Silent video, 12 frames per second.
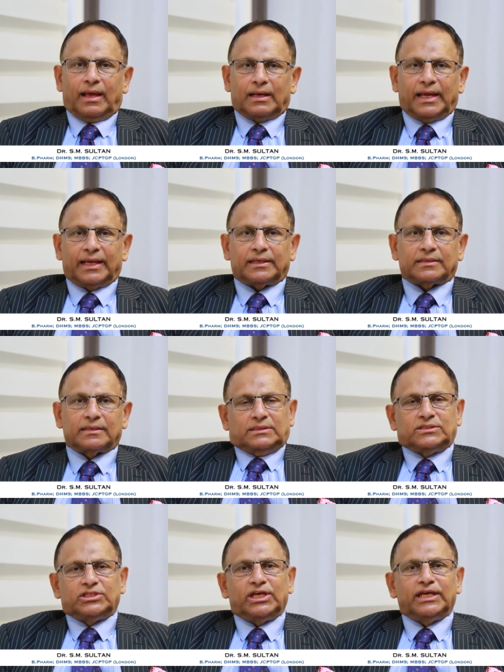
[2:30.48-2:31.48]
like
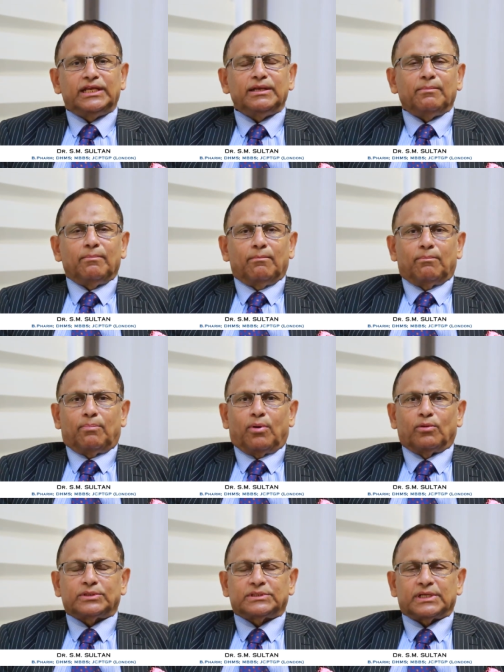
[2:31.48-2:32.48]
Jean
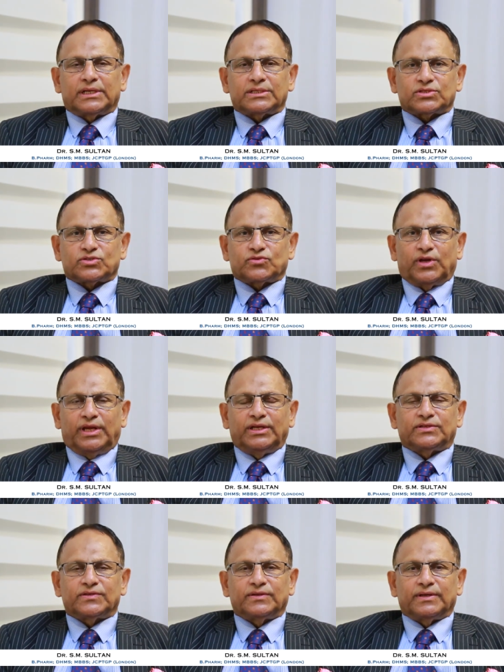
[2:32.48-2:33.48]
Porter
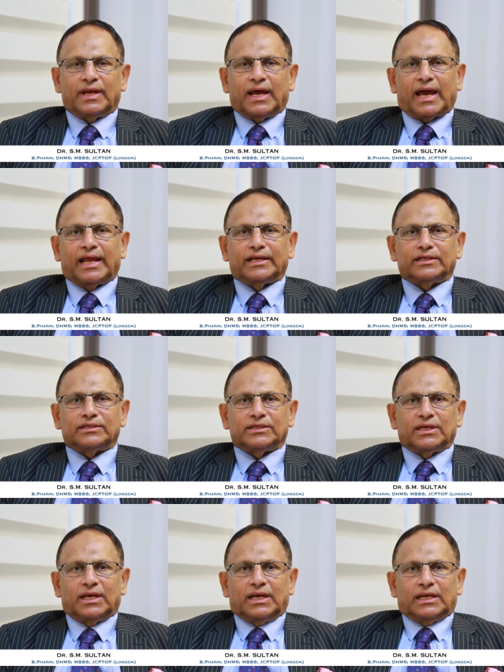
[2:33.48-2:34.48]
Street and
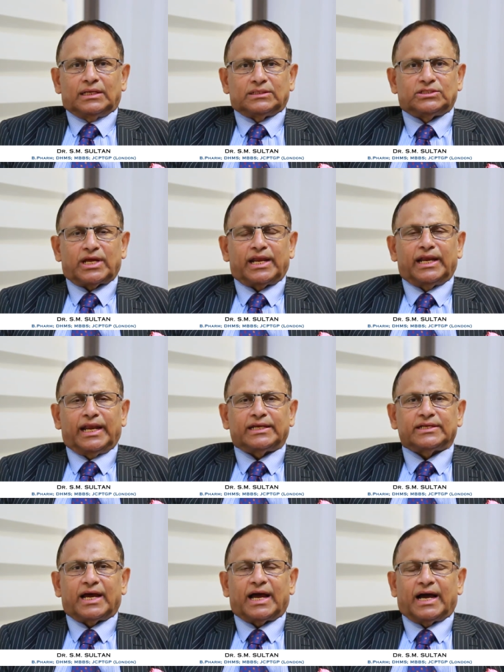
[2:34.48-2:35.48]

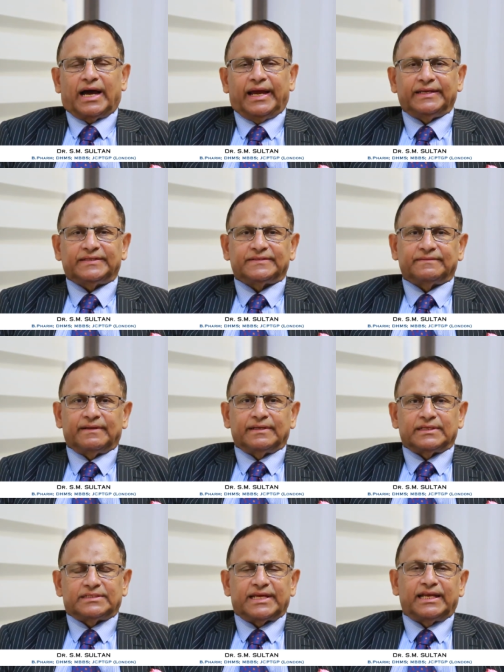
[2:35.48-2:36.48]
Janet Hyde,
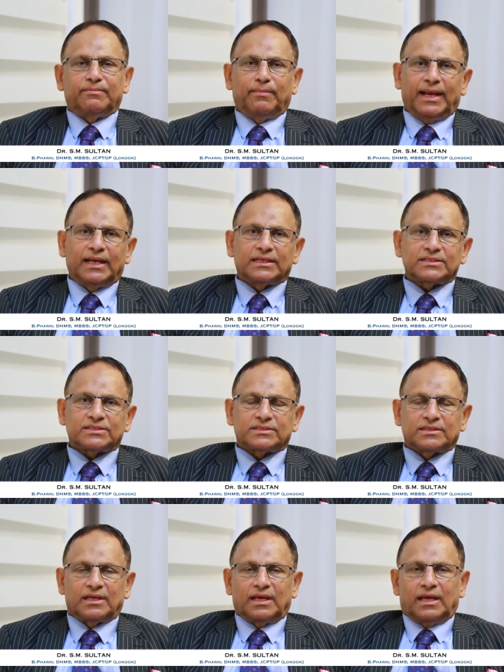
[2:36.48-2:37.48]
Jen
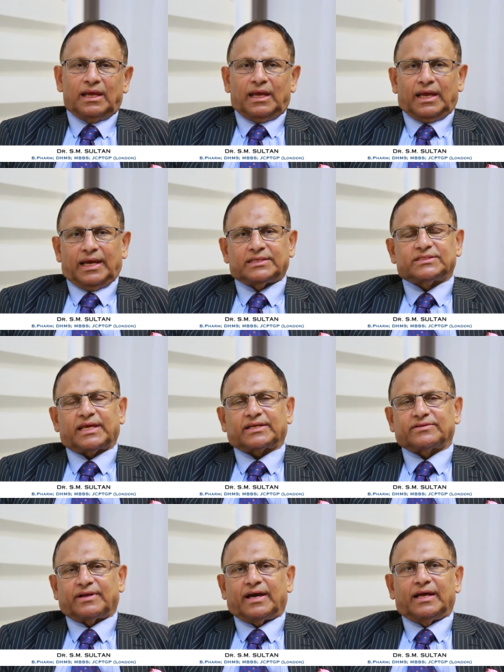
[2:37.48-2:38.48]
Mills,
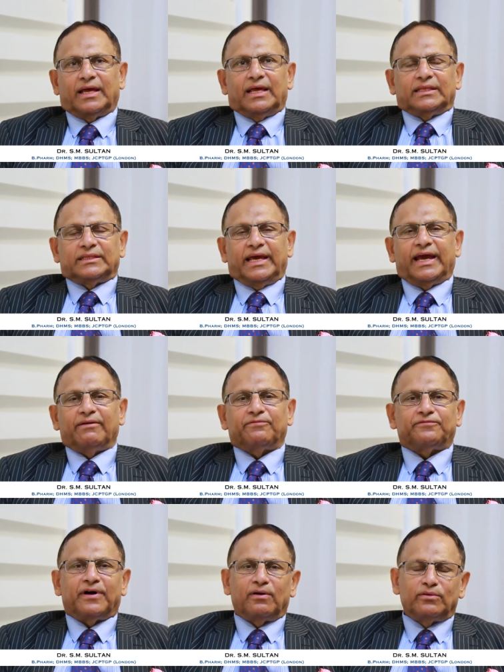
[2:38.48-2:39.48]
etc. They
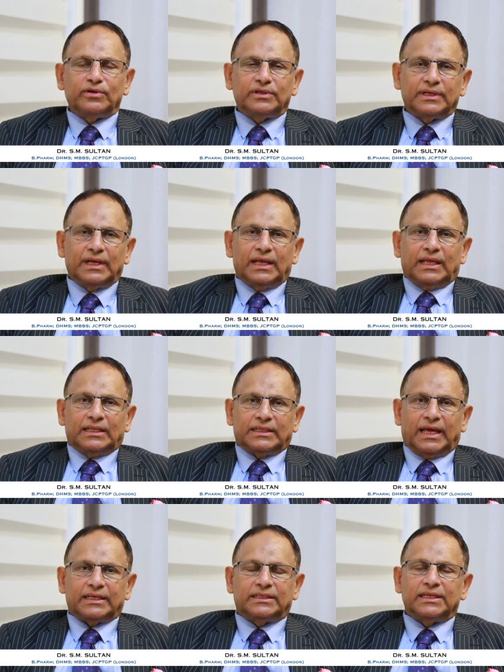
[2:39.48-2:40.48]
have found
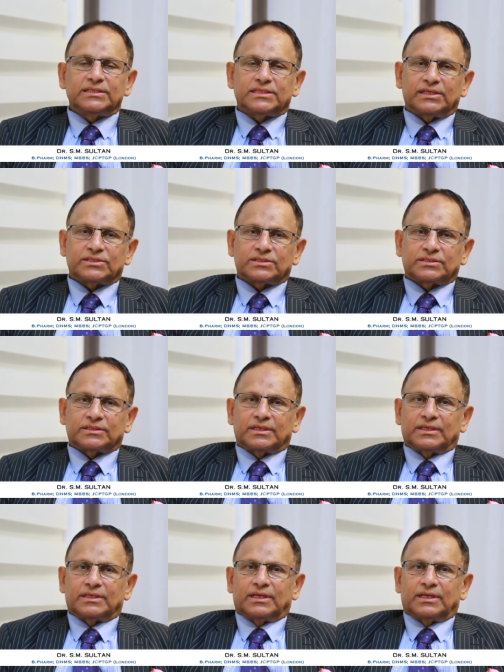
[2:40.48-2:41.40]
that this is